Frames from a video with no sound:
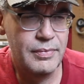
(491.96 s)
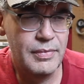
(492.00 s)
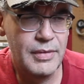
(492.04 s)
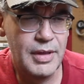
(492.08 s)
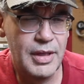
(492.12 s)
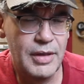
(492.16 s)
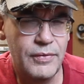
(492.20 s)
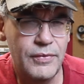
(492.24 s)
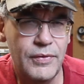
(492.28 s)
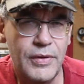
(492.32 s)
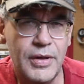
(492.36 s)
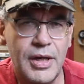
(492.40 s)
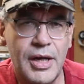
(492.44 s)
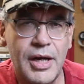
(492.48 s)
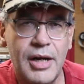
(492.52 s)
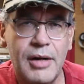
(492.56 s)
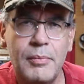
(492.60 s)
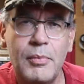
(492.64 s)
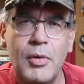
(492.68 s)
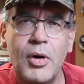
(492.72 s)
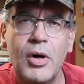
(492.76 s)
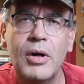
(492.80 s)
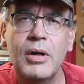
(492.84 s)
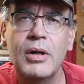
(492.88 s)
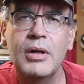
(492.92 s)
If you got a
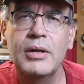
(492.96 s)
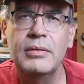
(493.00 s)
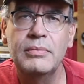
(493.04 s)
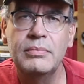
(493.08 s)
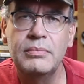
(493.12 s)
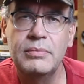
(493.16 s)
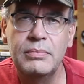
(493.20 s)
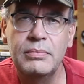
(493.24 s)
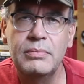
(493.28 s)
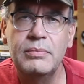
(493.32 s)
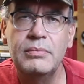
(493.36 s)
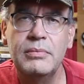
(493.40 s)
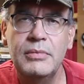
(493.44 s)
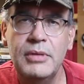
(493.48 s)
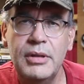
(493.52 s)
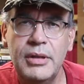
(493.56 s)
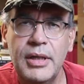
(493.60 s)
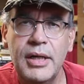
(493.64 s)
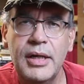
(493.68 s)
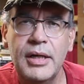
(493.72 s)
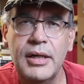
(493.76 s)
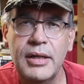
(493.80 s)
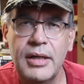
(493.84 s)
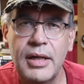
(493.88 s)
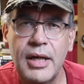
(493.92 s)
Marlin, you
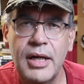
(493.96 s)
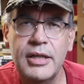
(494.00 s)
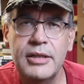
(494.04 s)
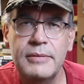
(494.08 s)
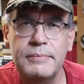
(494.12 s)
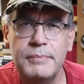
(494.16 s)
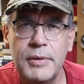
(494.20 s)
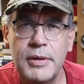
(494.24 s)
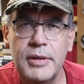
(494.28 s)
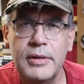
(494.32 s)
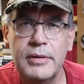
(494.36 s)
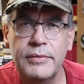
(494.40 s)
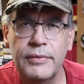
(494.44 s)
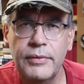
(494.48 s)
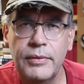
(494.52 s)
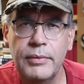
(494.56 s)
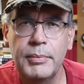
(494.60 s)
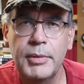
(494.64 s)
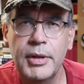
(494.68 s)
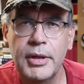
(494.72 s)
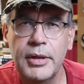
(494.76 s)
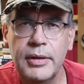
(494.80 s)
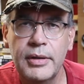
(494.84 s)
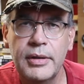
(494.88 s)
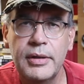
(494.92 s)
got a nice piece of
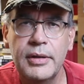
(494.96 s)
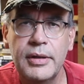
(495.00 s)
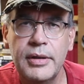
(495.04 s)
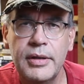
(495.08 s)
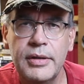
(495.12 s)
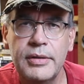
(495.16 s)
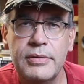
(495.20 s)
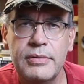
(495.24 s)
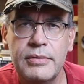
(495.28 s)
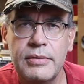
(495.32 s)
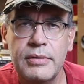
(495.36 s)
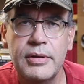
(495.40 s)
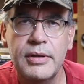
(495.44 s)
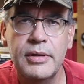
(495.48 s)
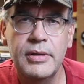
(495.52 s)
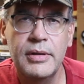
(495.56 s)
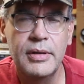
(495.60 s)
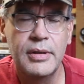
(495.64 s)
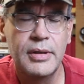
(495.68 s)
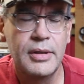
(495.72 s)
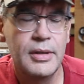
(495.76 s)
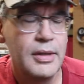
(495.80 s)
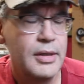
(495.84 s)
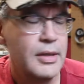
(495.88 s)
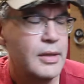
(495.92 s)
American history.
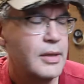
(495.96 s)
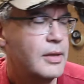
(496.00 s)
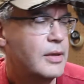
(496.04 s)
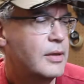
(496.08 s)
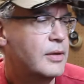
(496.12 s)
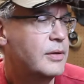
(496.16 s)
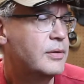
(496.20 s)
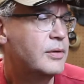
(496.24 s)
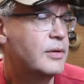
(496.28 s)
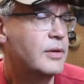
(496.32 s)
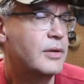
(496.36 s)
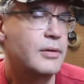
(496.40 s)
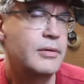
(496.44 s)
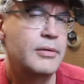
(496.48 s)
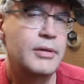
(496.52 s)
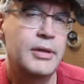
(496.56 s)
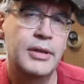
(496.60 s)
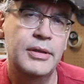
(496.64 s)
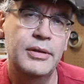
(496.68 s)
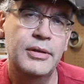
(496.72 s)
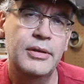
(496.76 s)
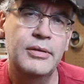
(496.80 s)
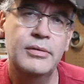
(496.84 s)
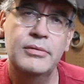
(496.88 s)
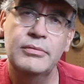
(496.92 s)
So,
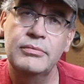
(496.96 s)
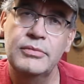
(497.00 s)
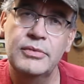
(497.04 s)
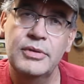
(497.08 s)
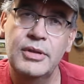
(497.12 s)
and don't